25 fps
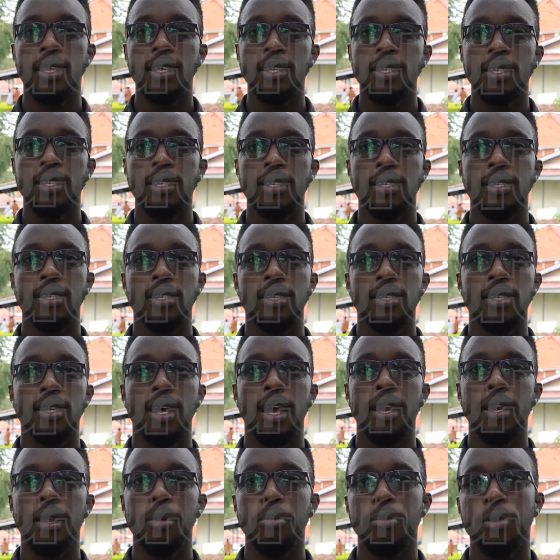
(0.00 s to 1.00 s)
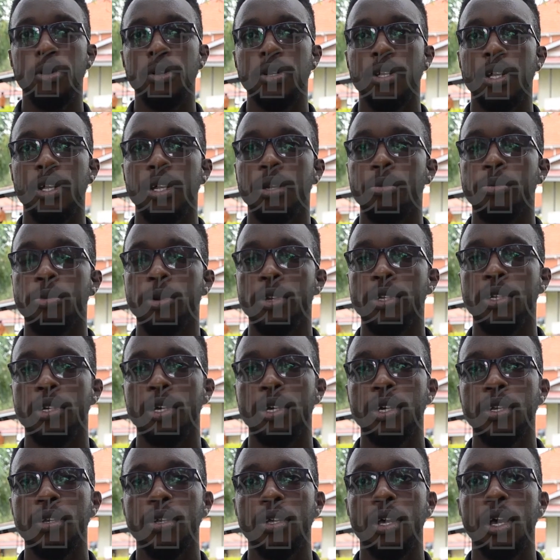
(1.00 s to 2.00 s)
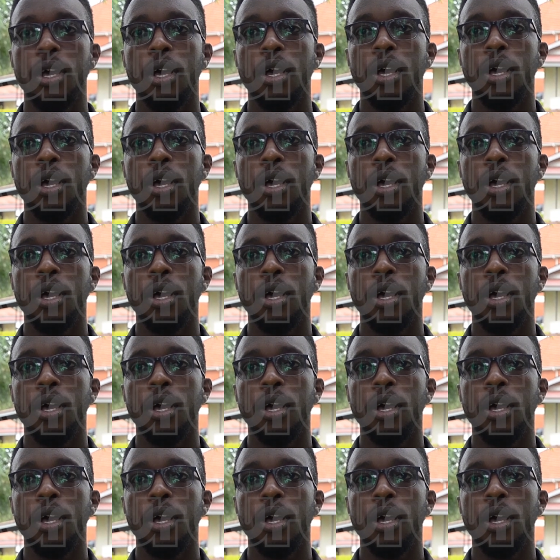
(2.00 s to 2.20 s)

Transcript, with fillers: this is an important project,